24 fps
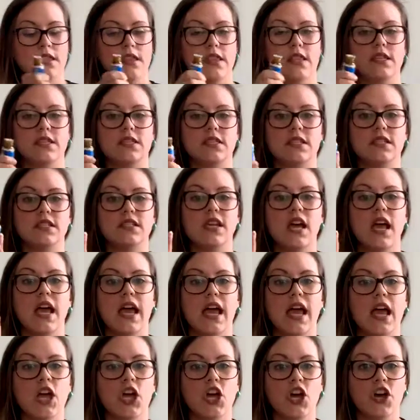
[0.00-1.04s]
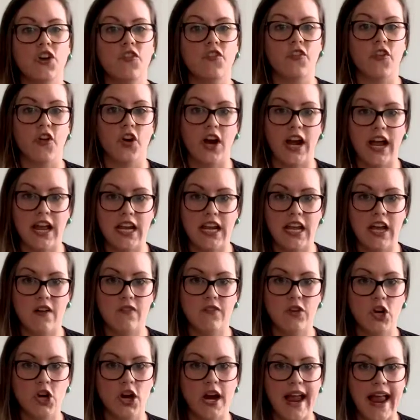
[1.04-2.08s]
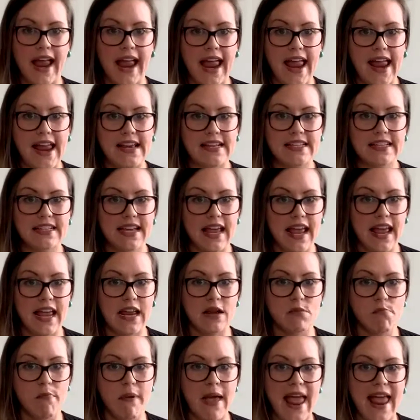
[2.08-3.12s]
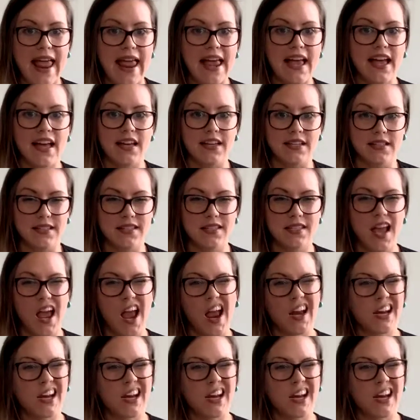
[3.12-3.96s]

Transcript: this is good for any of your aches and pains.